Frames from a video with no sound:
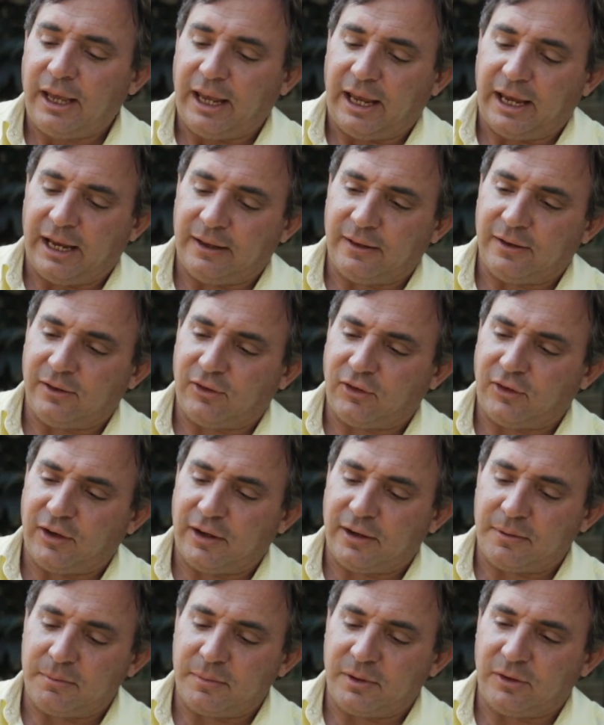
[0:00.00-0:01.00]
and the
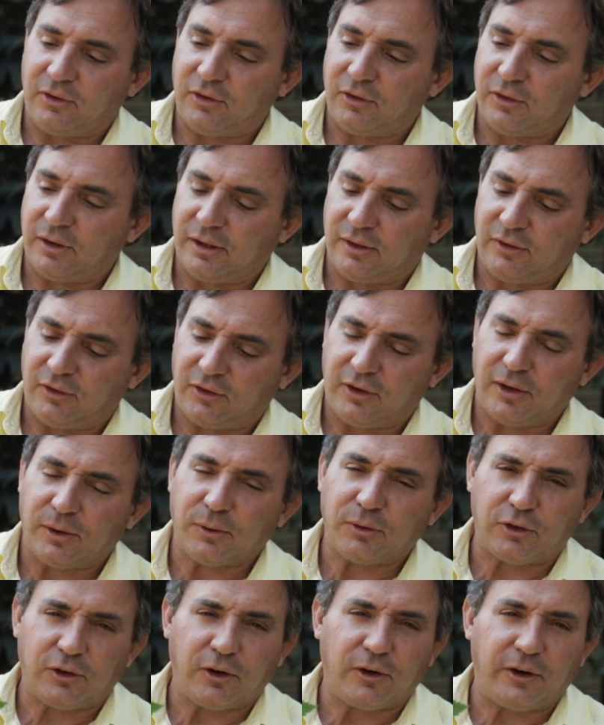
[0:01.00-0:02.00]
stem is
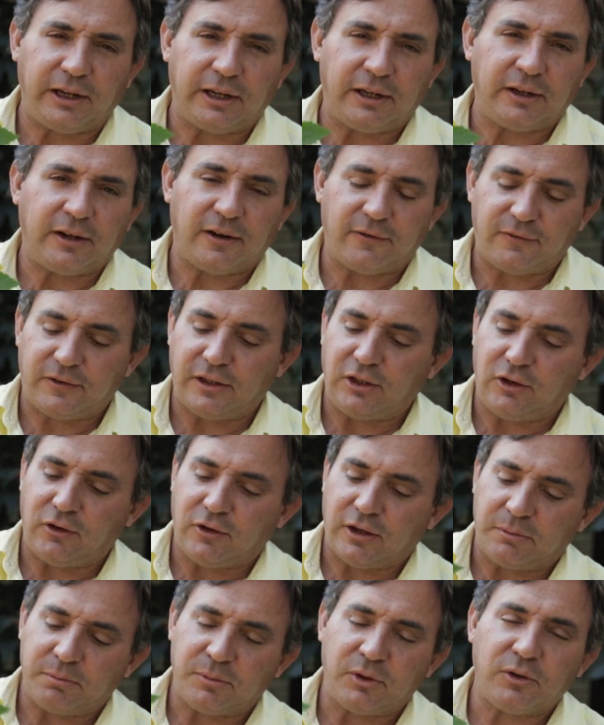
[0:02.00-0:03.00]
still sturdy enough that you
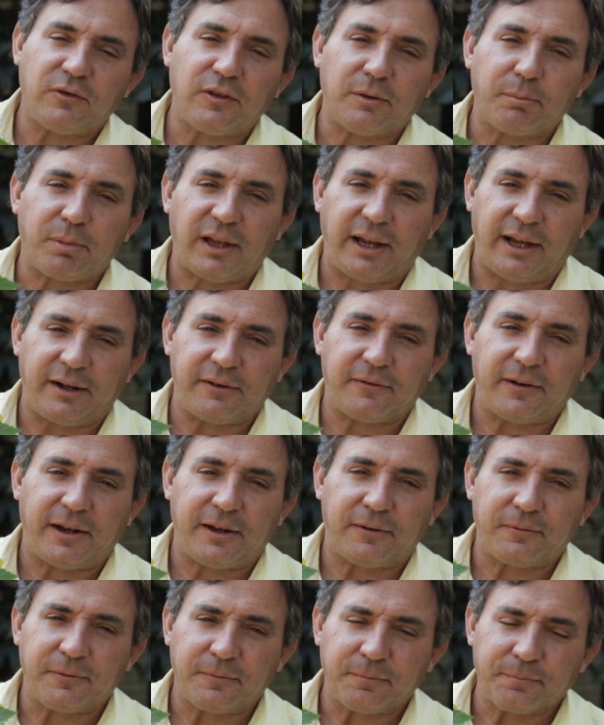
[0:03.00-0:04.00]
can move the plant
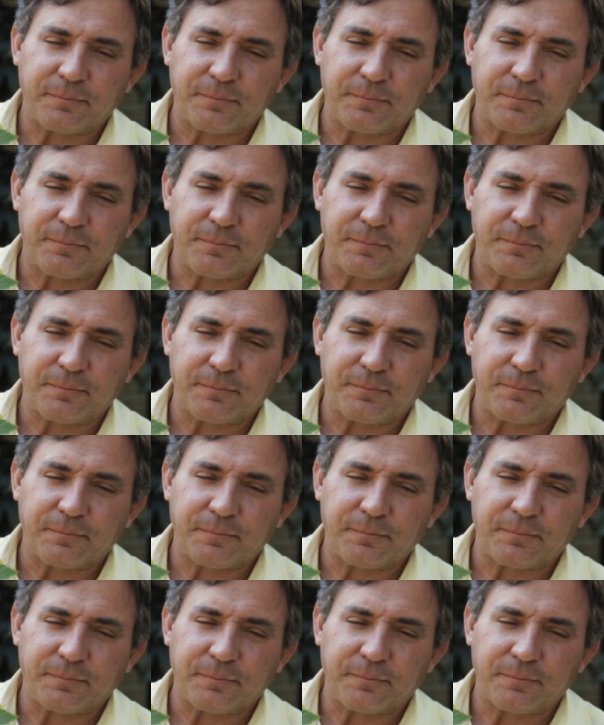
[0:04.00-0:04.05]
around.